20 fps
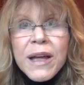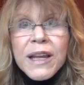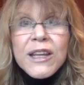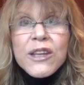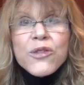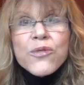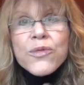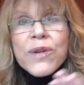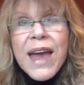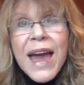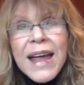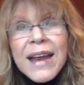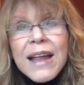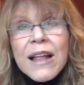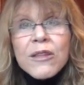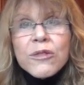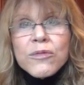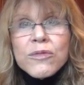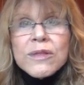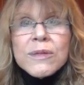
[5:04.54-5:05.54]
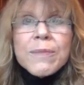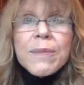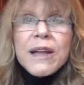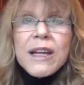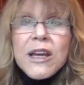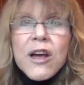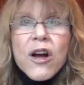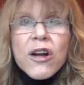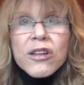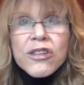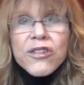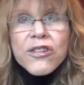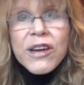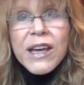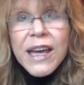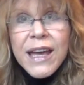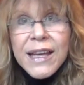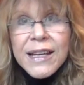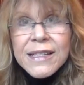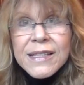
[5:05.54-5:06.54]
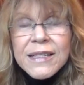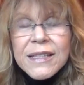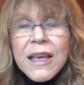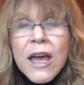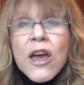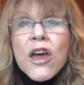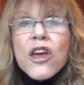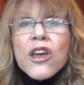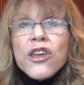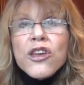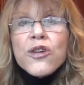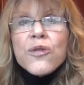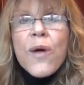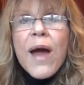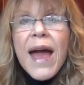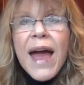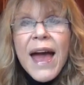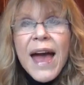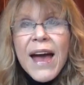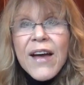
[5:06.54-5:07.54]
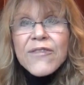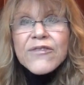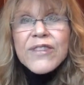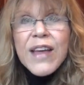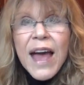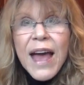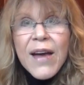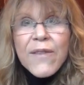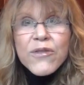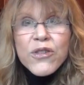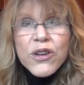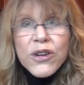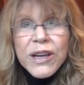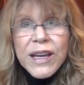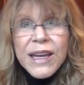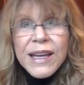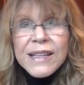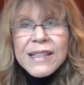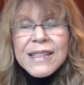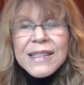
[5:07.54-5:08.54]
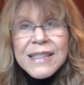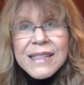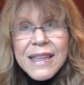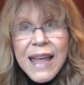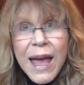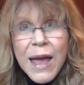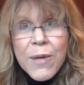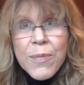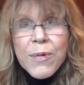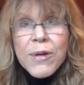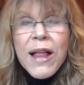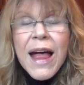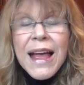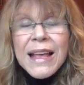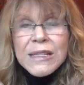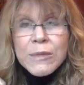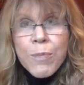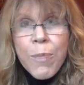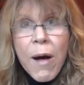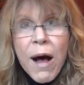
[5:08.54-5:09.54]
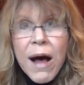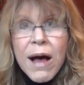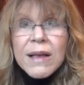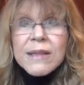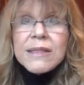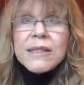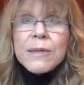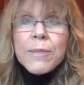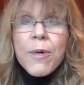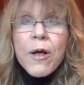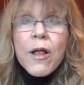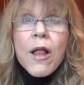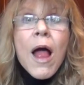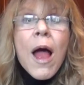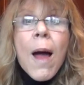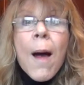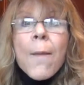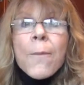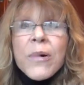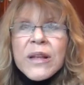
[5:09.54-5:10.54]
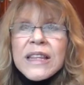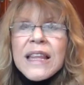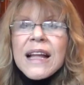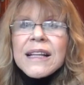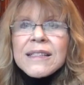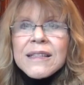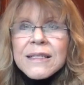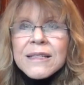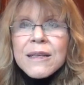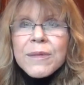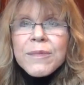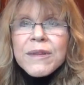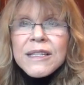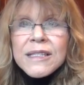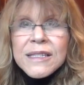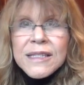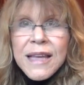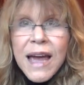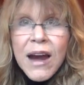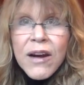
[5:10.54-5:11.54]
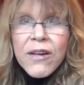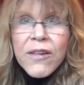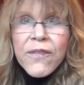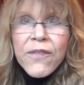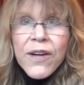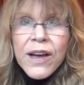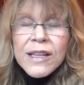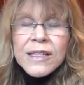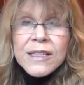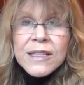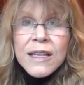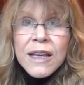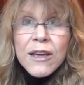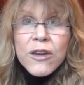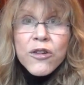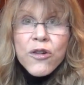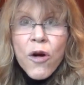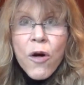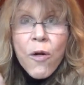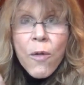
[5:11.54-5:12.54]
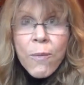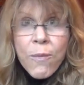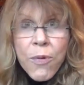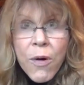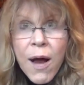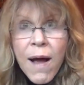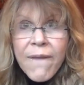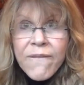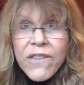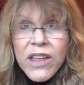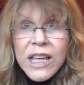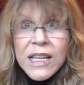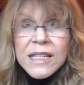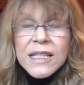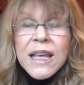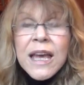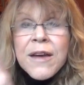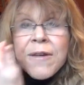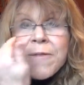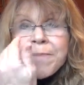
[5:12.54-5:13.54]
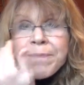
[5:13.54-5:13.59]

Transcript: money. You cannot lose money on your hits. You have to have your hits stable as possible, but that doesn't mean sacrificing your own profits